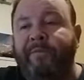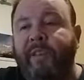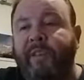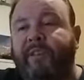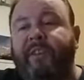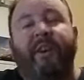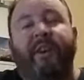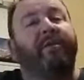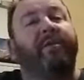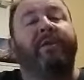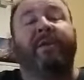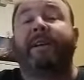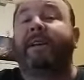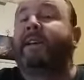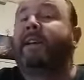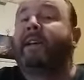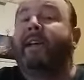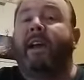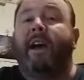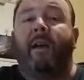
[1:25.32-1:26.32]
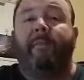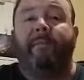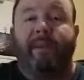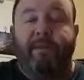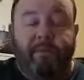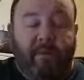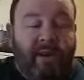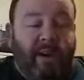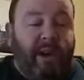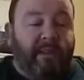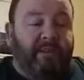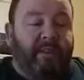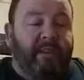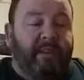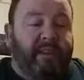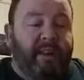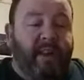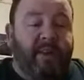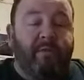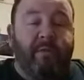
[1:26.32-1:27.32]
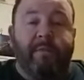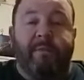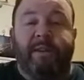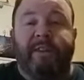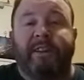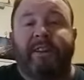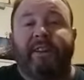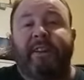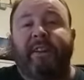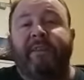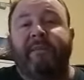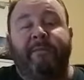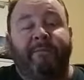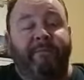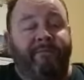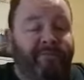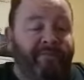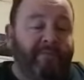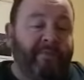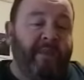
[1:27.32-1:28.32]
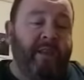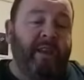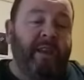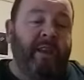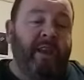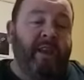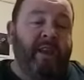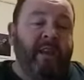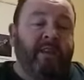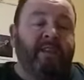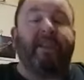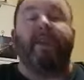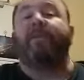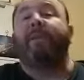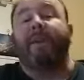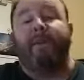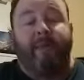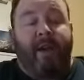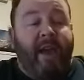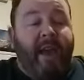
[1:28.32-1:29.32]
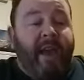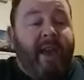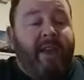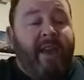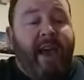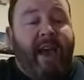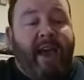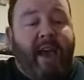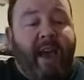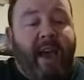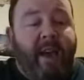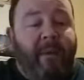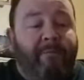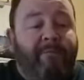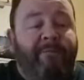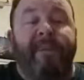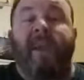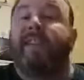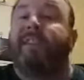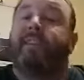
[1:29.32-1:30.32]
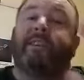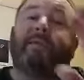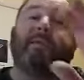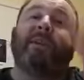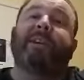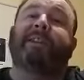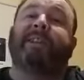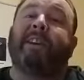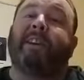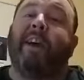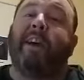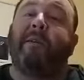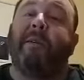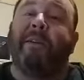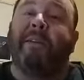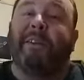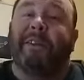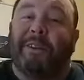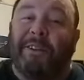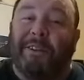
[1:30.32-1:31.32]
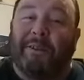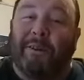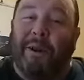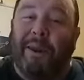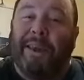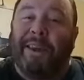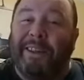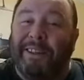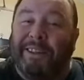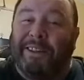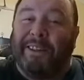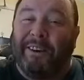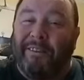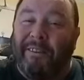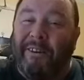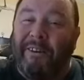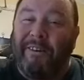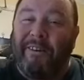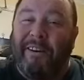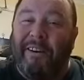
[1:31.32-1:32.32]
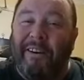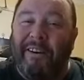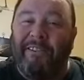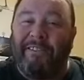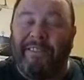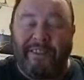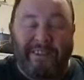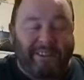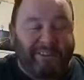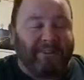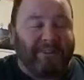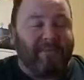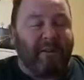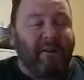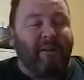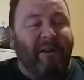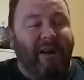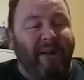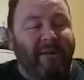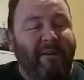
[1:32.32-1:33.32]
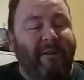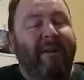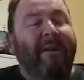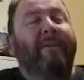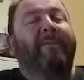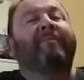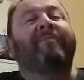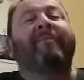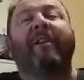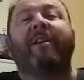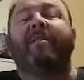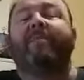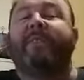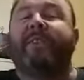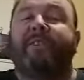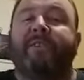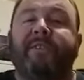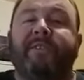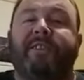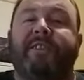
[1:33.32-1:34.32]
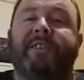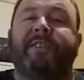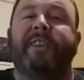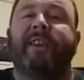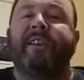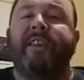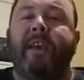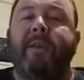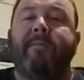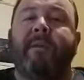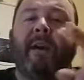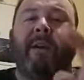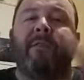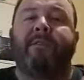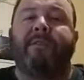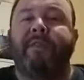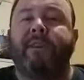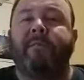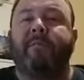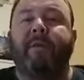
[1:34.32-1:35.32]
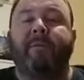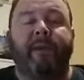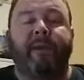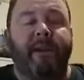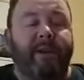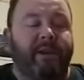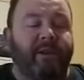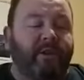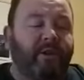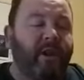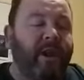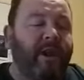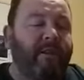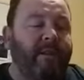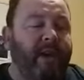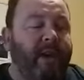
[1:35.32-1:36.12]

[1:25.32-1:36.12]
Sue, I mean, we'd love to say we're missing you. So anyway, and the sweets are coming. The sweets are arriving tomorrow. It'll be good to see them. Hopefully they'll be bringing a tray of